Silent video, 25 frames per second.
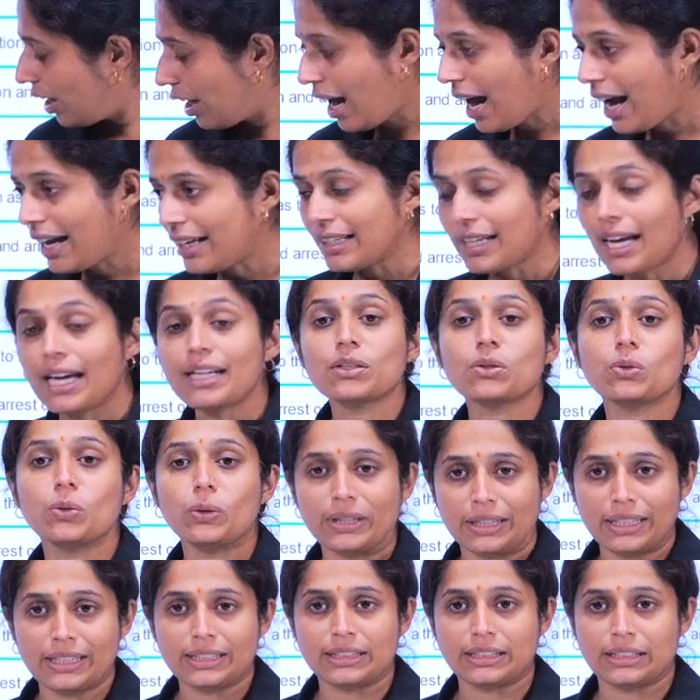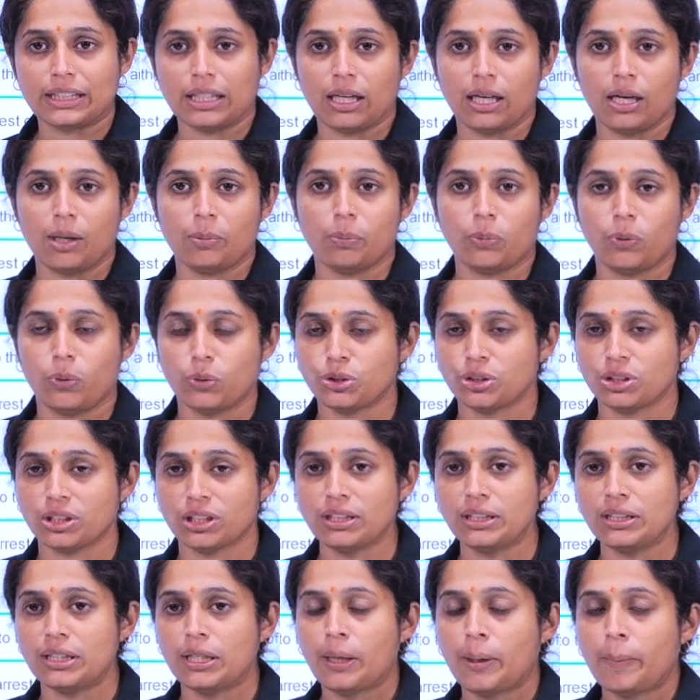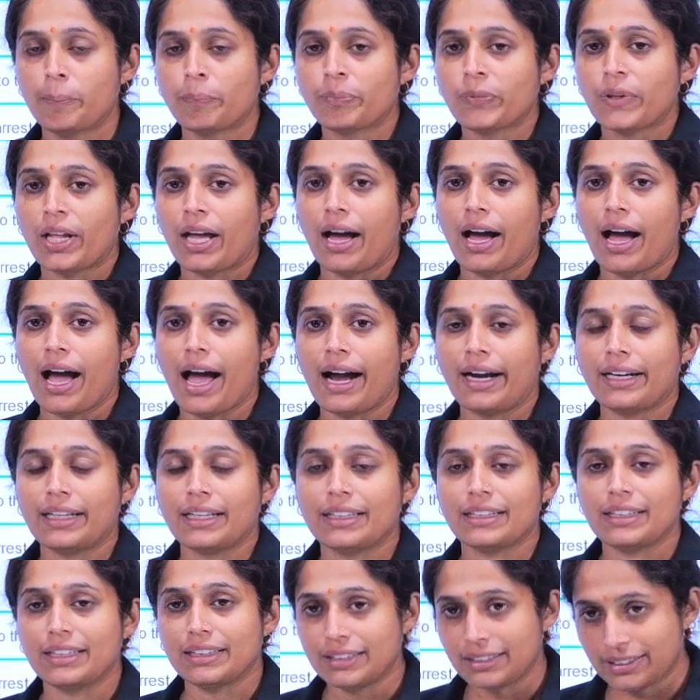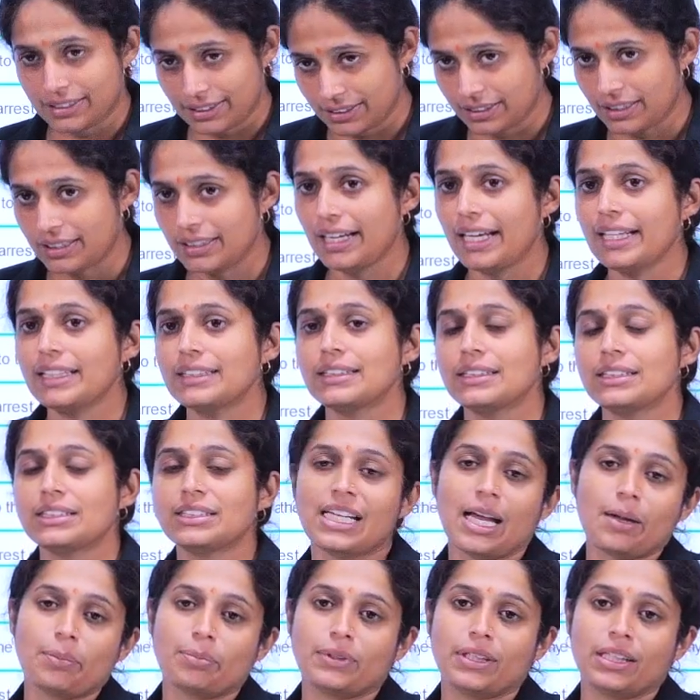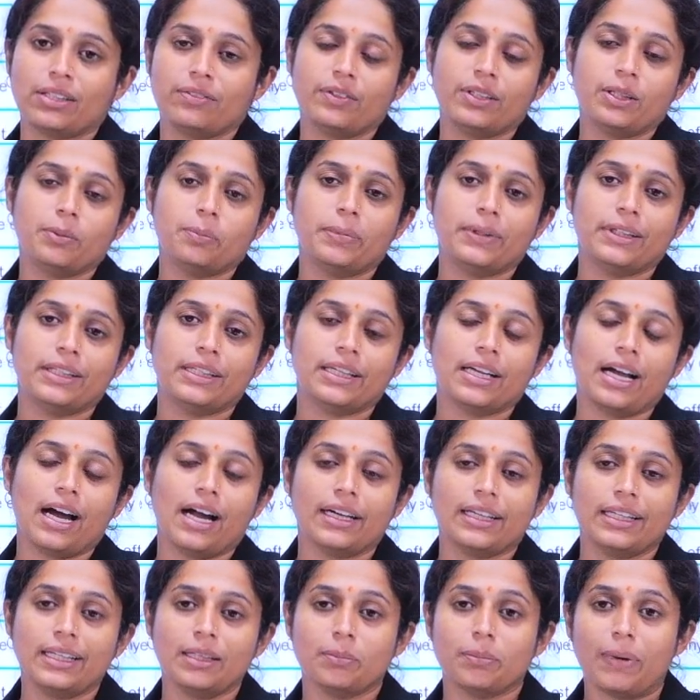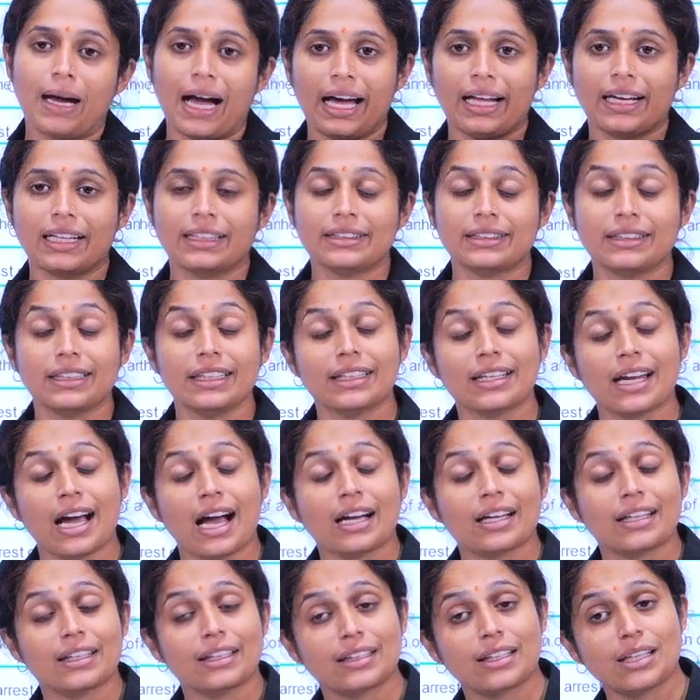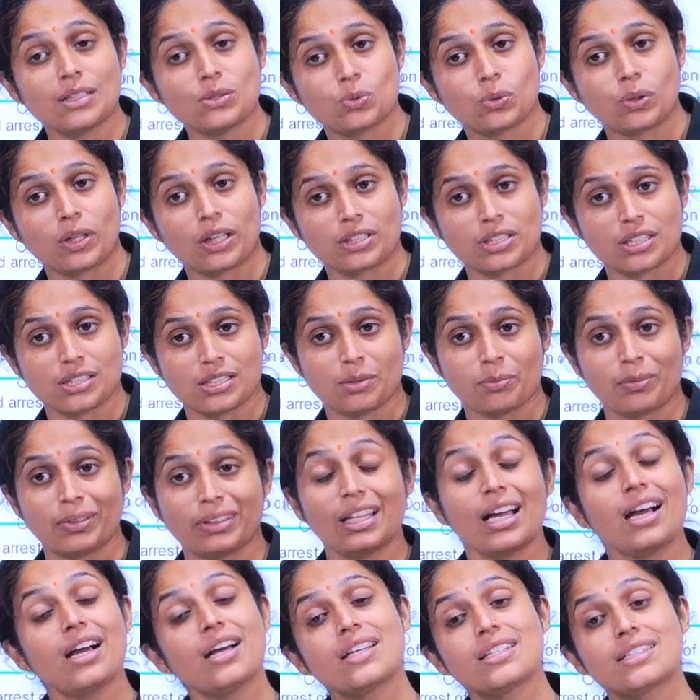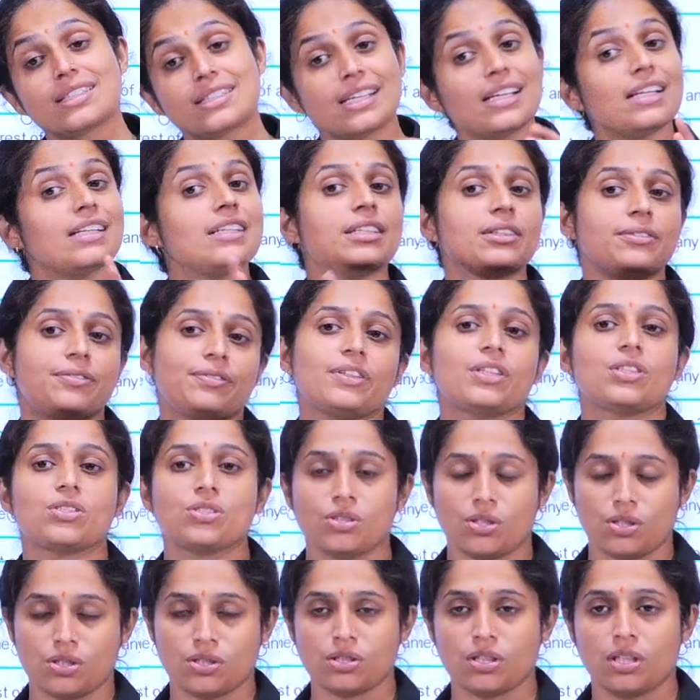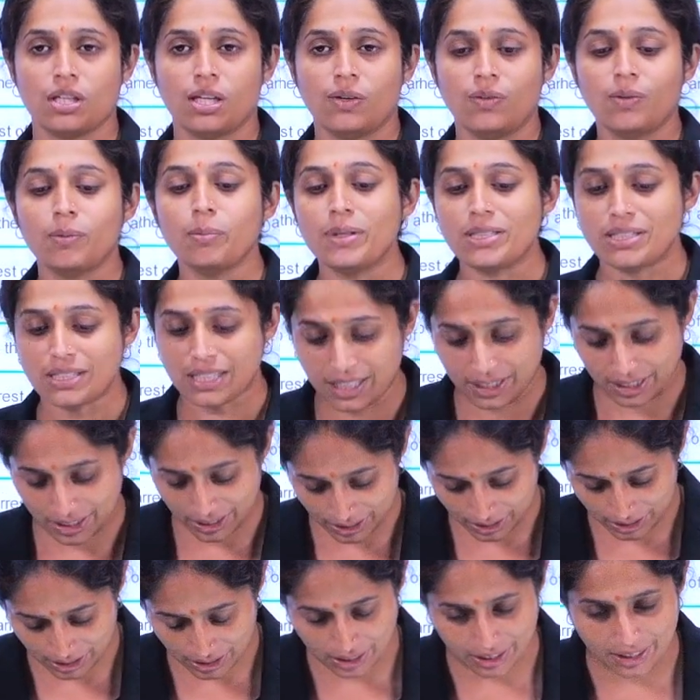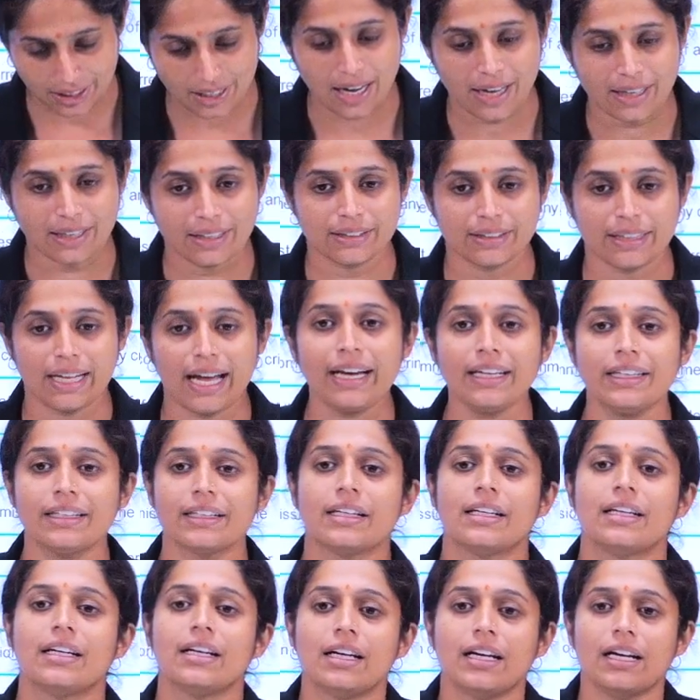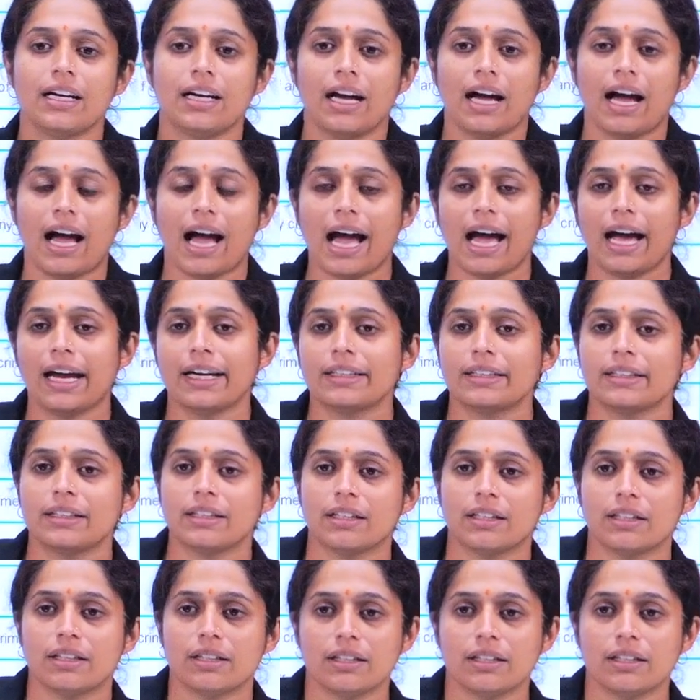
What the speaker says: I conclude this portion, and the next chapter will be regarding Bharatiya Nagarika Suraksha Samhita salient features. We will be studying regarding that, and